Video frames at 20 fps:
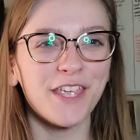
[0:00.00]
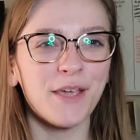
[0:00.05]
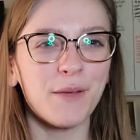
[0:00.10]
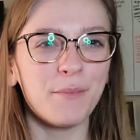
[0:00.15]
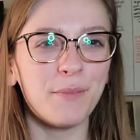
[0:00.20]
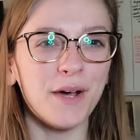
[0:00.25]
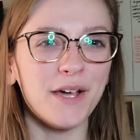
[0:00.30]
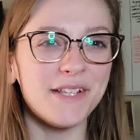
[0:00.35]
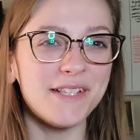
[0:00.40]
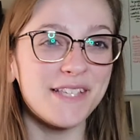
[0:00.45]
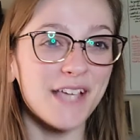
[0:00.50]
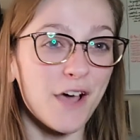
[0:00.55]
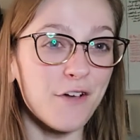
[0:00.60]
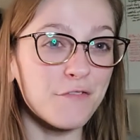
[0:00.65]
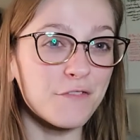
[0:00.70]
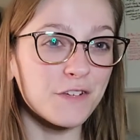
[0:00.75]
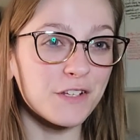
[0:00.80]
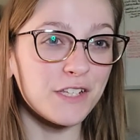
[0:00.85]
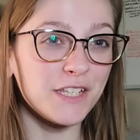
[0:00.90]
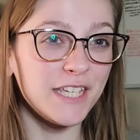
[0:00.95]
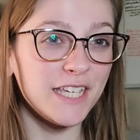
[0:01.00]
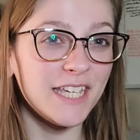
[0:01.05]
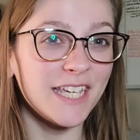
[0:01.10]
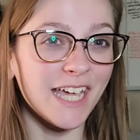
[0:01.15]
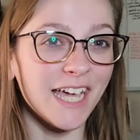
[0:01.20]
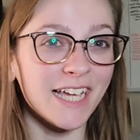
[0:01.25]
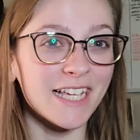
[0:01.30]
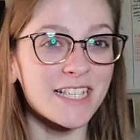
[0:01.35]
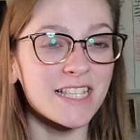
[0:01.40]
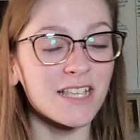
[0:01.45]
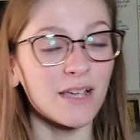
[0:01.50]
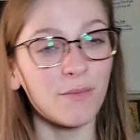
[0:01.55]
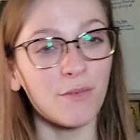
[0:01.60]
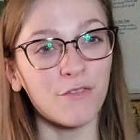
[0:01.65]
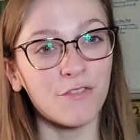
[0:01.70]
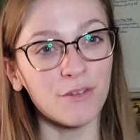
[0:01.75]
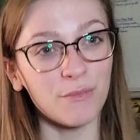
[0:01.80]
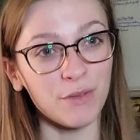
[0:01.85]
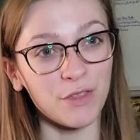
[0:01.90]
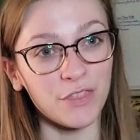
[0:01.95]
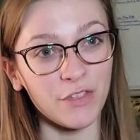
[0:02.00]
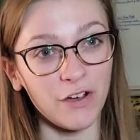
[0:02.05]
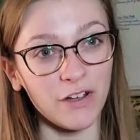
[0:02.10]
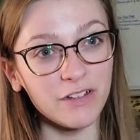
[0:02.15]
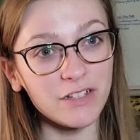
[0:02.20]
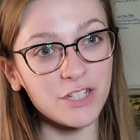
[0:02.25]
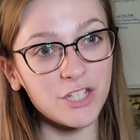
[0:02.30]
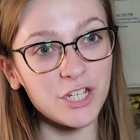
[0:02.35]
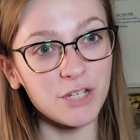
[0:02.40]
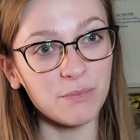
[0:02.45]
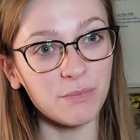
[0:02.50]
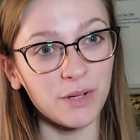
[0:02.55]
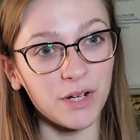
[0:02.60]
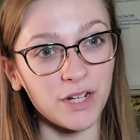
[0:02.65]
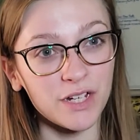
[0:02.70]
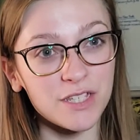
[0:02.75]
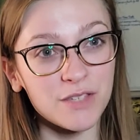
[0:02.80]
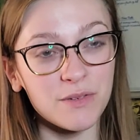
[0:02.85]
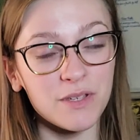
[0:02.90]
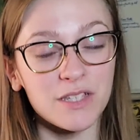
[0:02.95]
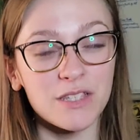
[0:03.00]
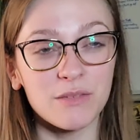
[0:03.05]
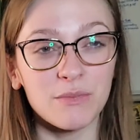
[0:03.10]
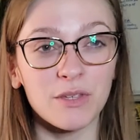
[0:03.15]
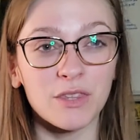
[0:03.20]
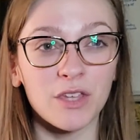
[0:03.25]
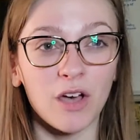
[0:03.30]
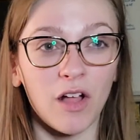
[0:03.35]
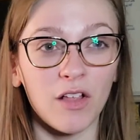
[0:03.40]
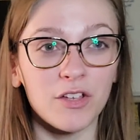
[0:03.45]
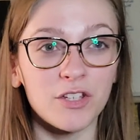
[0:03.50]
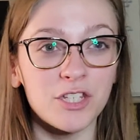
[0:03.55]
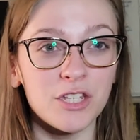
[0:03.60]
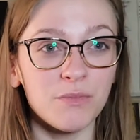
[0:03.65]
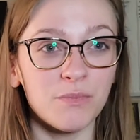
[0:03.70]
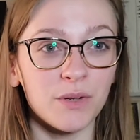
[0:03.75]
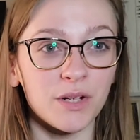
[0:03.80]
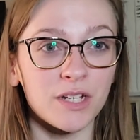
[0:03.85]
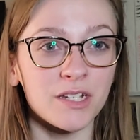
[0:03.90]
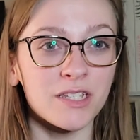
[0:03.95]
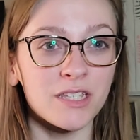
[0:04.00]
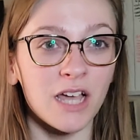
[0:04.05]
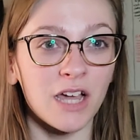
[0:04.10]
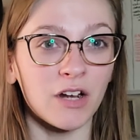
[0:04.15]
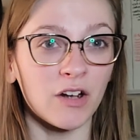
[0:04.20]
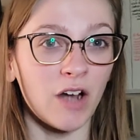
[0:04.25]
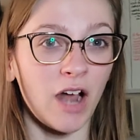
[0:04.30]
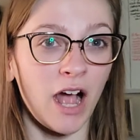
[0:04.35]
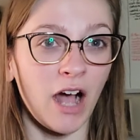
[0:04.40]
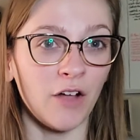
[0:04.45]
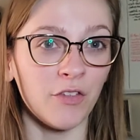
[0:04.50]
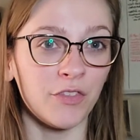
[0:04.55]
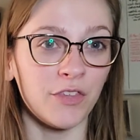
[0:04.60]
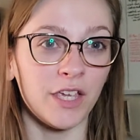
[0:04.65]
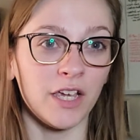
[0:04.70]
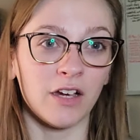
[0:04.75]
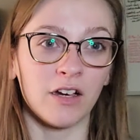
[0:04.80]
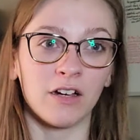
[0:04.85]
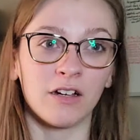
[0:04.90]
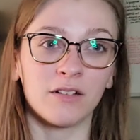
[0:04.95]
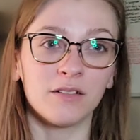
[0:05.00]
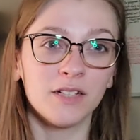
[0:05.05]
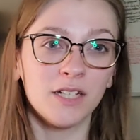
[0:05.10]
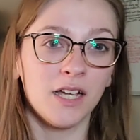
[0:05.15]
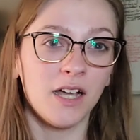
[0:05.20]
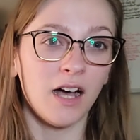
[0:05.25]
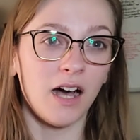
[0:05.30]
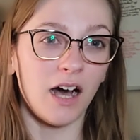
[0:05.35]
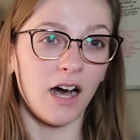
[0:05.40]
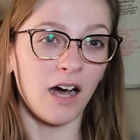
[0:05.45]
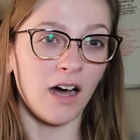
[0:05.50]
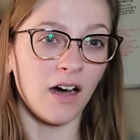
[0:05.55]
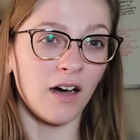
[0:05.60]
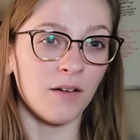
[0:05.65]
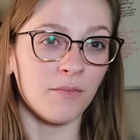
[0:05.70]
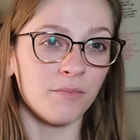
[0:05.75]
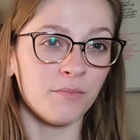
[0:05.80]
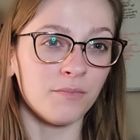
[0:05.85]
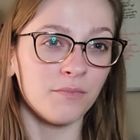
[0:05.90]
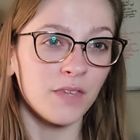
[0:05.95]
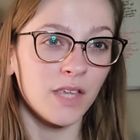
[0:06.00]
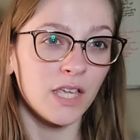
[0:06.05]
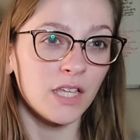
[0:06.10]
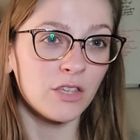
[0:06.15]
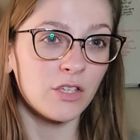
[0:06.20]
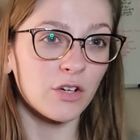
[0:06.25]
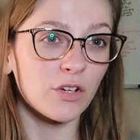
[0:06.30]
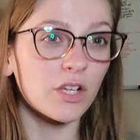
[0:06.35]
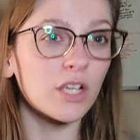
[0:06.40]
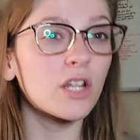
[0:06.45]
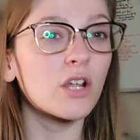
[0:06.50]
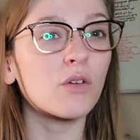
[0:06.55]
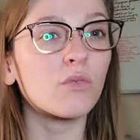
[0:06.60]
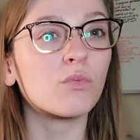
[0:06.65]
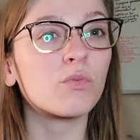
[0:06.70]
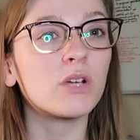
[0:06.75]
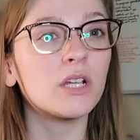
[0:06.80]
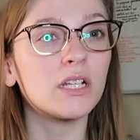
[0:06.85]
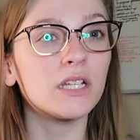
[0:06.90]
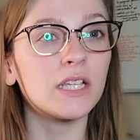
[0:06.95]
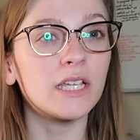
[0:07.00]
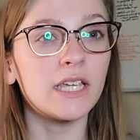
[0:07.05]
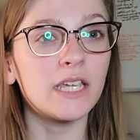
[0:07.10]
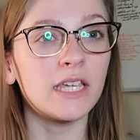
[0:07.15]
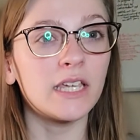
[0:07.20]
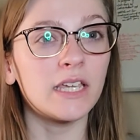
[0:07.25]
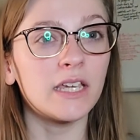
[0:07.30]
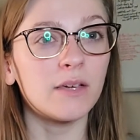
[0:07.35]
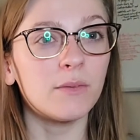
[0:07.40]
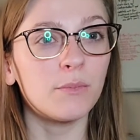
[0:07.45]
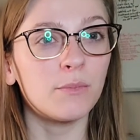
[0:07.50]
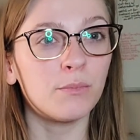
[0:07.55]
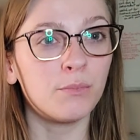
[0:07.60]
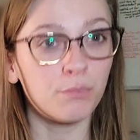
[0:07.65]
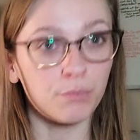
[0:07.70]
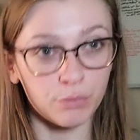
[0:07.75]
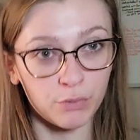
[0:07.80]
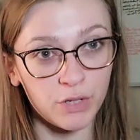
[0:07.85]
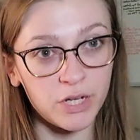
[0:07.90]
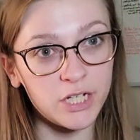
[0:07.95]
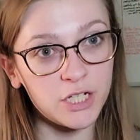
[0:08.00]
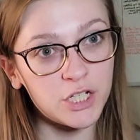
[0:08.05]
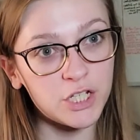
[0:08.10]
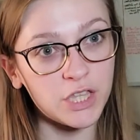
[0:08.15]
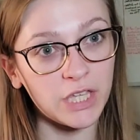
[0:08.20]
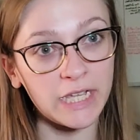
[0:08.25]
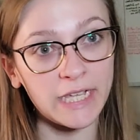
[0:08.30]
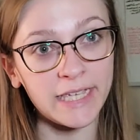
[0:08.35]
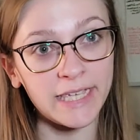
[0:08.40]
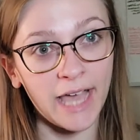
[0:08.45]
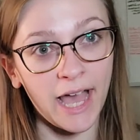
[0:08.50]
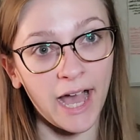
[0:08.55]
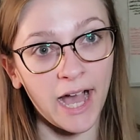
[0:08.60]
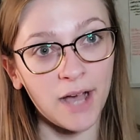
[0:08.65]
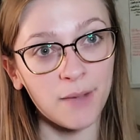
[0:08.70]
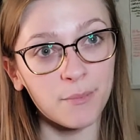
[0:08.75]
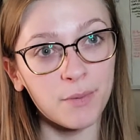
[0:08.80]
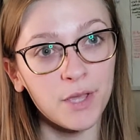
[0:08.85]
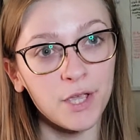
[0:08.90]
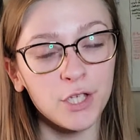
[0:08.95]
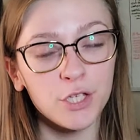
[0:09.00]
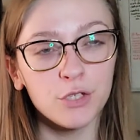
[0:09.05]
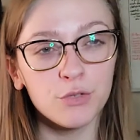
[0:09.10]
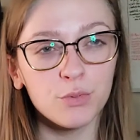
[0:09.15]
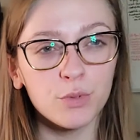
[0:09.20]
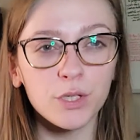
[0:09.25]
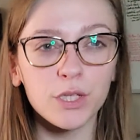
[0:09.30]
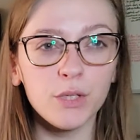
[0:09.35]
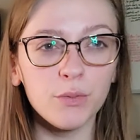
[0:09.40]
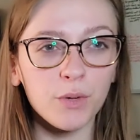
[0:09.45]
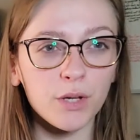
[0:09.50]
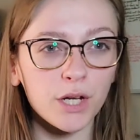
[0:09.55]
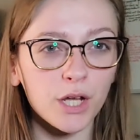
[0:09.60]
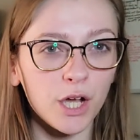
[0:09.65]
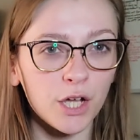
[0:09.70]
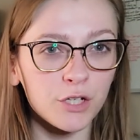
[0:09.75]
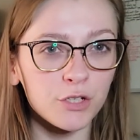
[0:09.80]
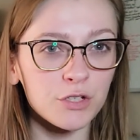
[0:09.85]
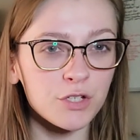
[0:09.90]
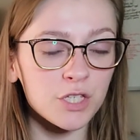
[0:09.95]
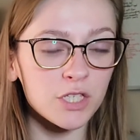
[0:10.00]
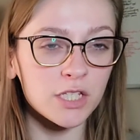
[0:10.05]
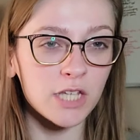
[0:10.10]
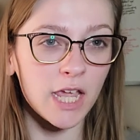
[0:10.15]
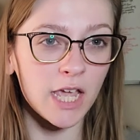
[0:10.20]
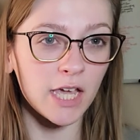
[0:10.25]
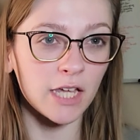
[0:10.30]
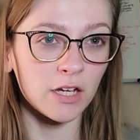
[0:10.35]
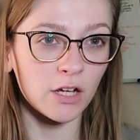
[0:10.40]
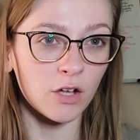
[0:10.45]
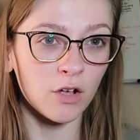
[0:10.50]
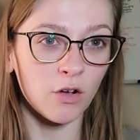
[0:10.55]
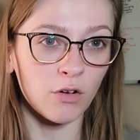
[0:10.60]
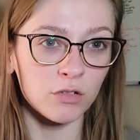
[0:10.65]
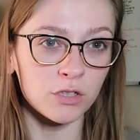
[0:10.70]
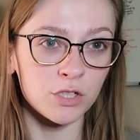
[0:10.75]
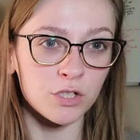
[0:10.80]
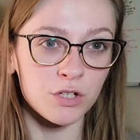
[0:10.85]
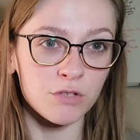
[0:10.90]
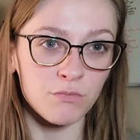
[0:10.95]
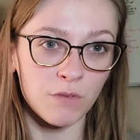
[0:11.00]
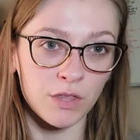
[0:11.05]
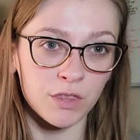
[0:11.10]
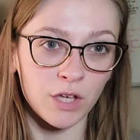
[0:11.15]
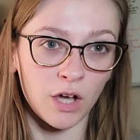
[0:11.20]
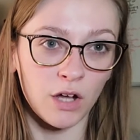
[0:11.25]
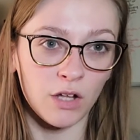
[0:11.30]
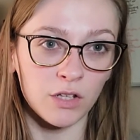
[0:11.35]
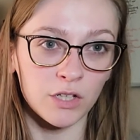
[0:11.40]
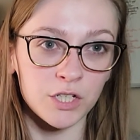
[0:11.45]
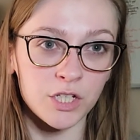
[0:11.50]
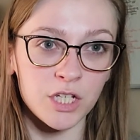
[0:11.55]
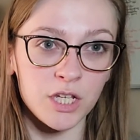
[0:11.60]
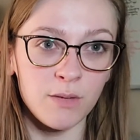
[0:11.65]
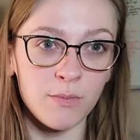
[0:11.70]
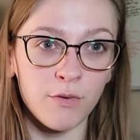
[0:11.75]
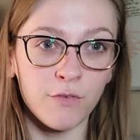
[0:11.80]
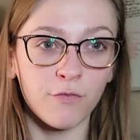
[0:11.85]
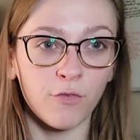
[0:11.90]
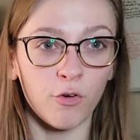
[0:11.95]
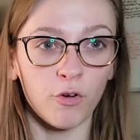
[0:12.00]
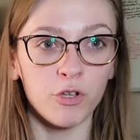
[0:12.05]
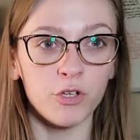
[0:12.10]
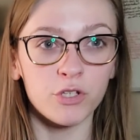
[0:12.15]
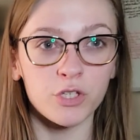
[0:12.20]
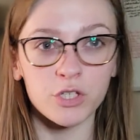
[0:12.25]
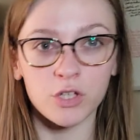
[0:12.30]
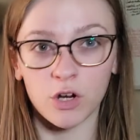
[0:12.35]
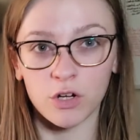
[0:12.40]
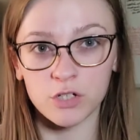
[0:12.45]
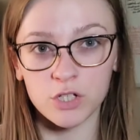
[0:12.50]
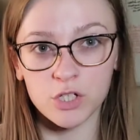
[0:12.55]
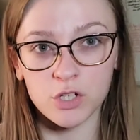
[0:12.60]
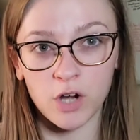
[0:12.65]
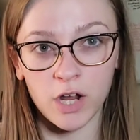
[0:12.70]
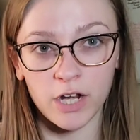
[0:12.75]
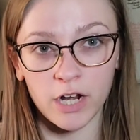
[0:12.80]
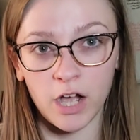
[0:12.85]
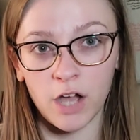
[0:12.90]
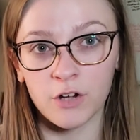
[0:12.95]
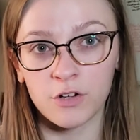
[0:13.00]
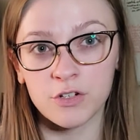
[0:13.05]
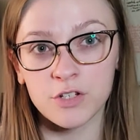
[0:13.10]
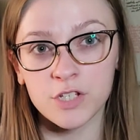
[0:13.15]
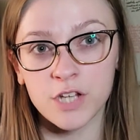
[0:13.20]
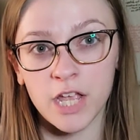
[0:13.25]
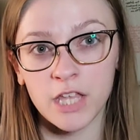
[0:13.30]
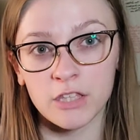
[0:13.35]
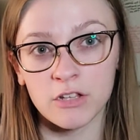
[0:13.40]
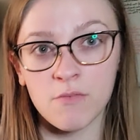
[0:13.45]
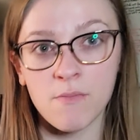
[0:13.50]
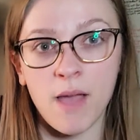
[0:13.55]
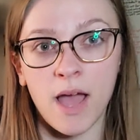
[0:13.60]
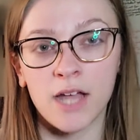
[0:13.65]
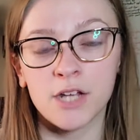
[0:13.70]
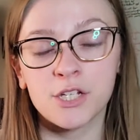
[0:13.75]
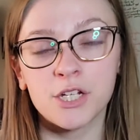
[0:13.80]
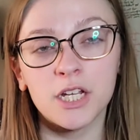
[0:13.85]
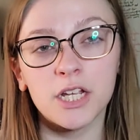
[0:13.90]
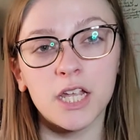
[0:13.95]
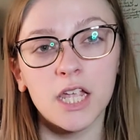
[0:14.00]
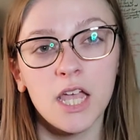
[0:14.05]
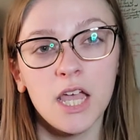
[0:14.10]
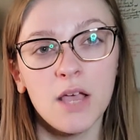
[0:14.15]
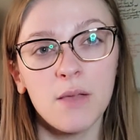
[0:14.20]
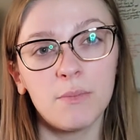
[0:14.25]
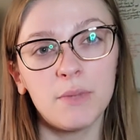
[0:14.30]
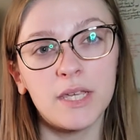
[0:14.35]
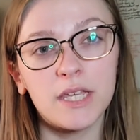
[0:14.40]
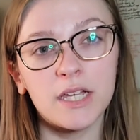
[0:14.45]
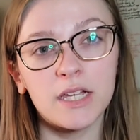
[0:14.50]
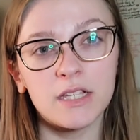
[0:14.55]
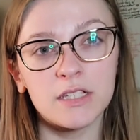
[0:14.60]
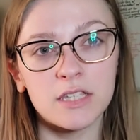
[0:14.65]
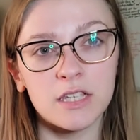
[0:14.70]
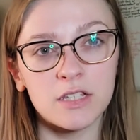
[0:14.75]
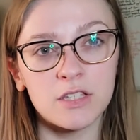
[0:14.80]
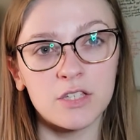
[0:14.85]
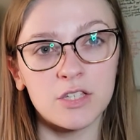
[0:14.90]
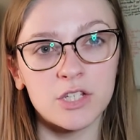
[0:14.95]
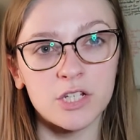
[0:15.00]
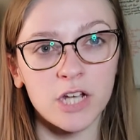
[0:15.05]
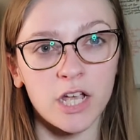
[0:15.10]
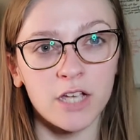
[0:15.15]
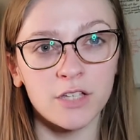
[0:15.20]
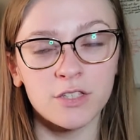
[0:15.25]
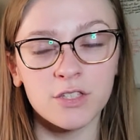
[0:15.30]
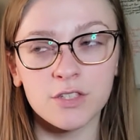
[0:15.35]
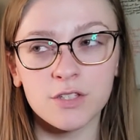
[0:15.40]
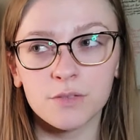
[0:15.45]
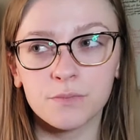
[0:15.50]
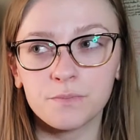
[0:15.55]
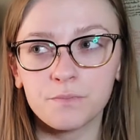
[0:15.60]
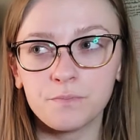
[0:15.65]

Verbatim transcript: but definitely get some of the mythology books because the mythology books that are out there, um, they're going to really bridge the gap you really want to understand a culture's mythology before you start to try to understand their magic because it's just